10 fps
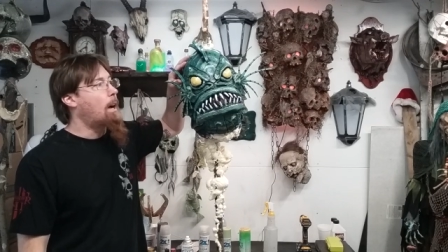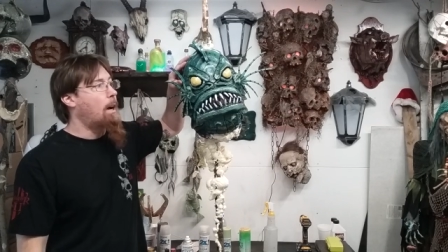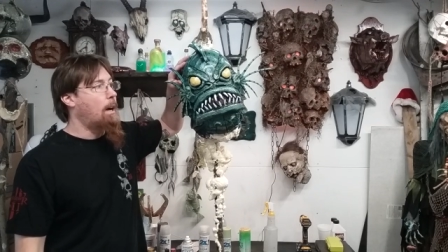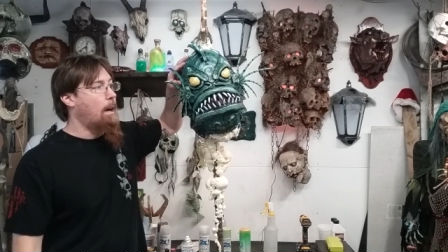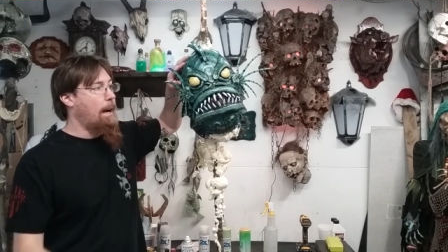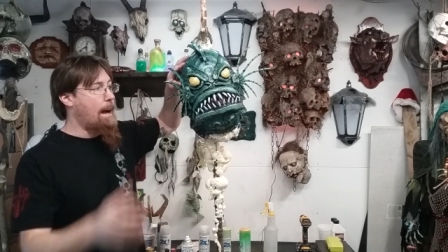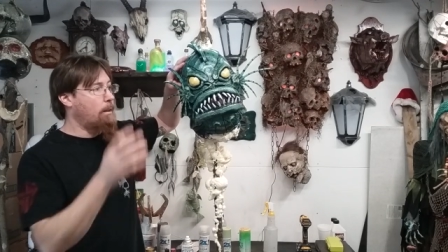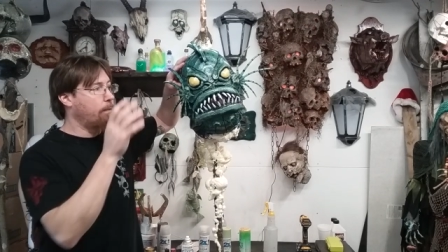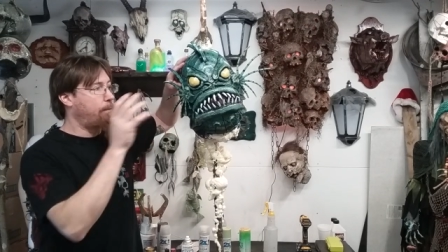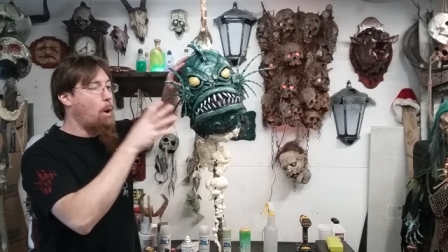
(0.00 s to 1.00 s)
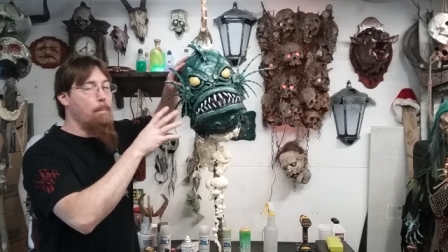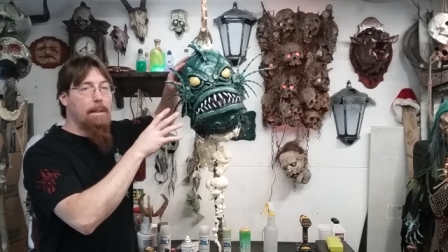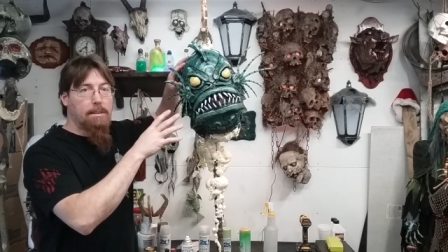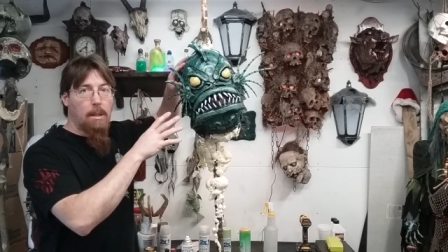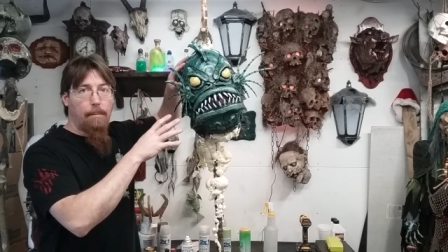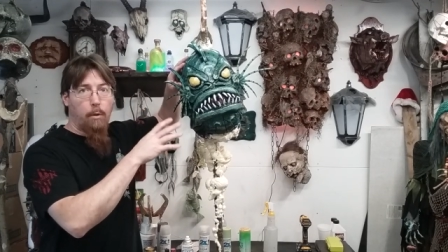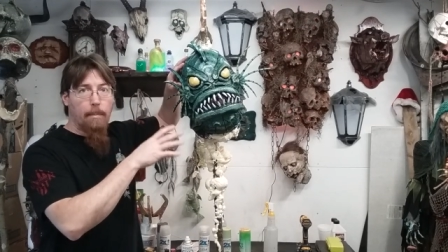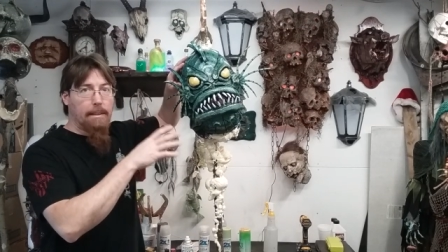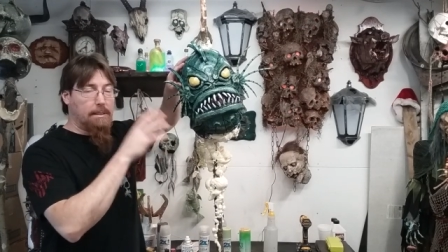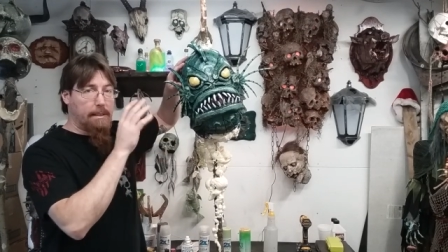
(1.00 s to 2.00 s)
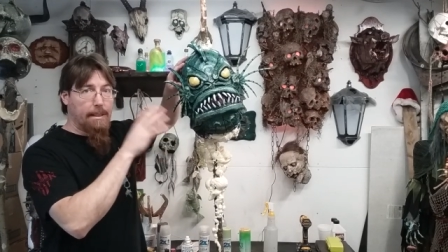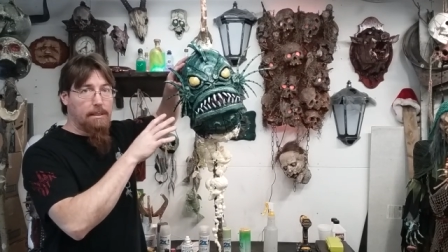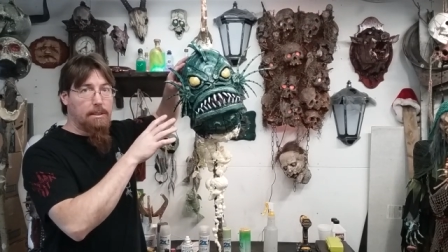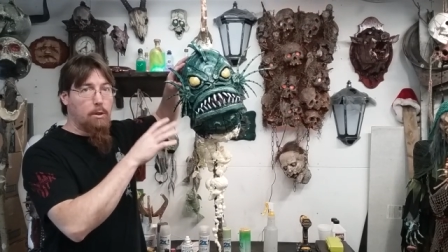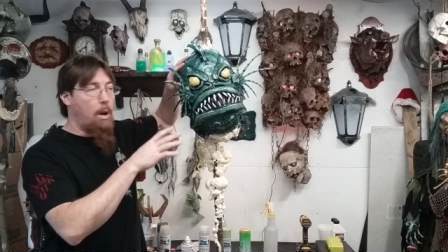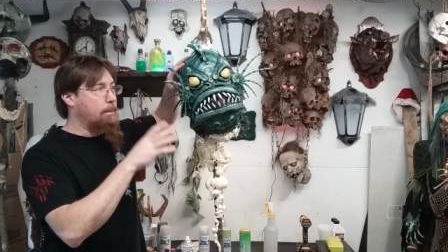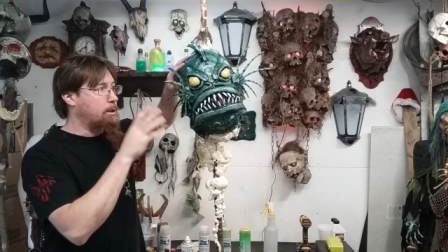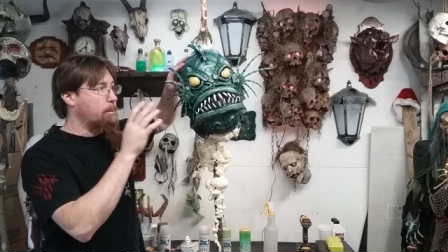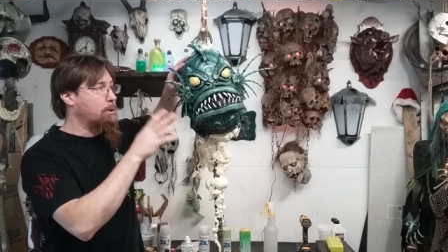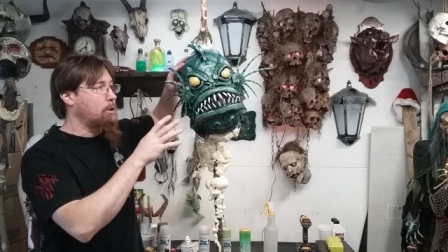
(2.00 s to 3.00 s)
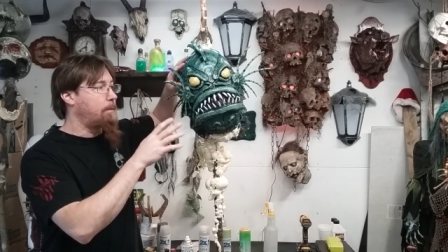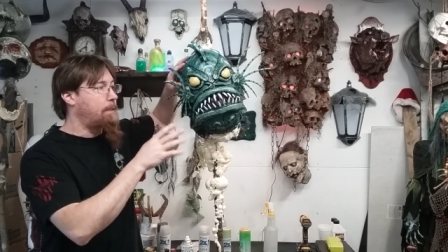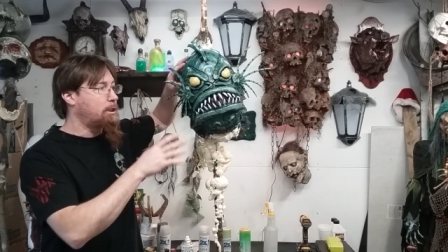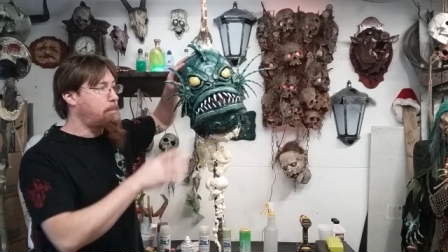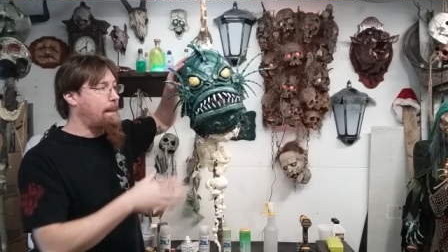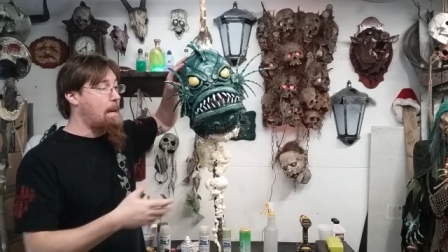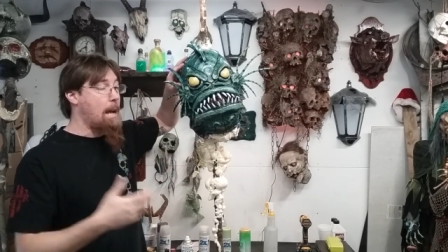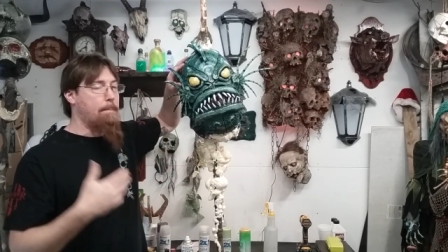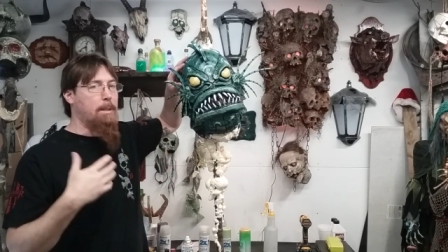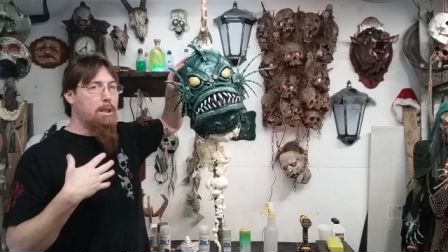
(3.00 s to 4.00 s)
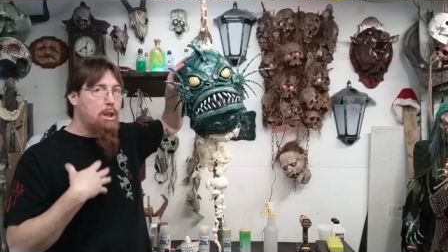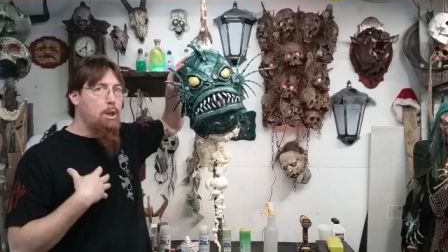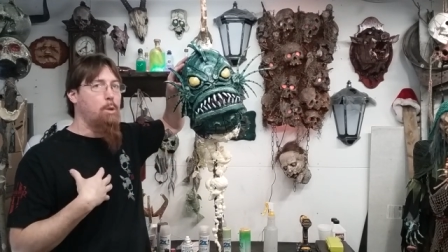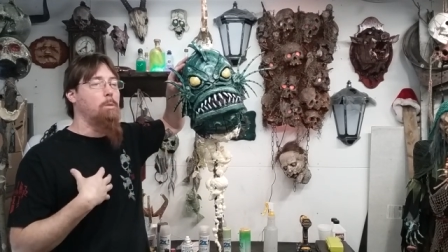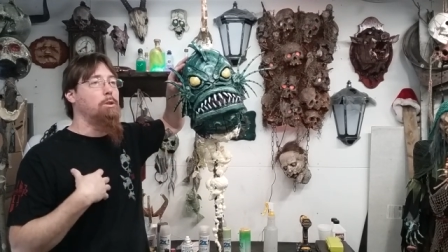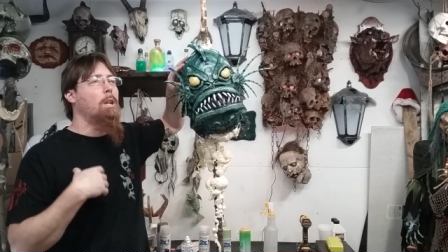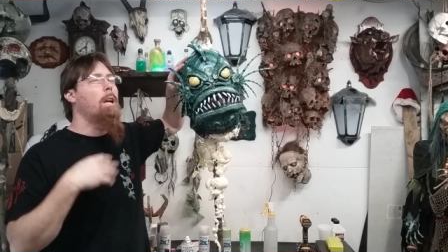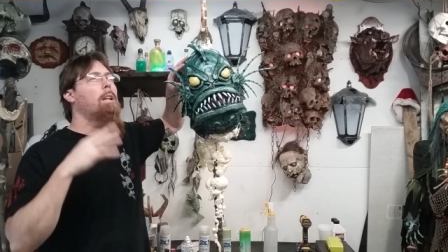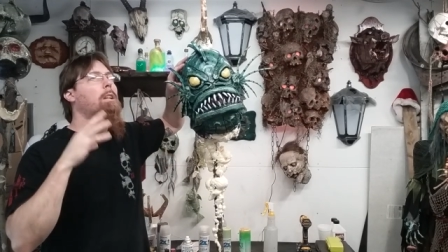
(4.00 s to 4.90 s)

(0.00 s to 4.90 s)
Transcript: Allen foamed this up for me. This is his sculpt. It's original Fishman. I am a huge,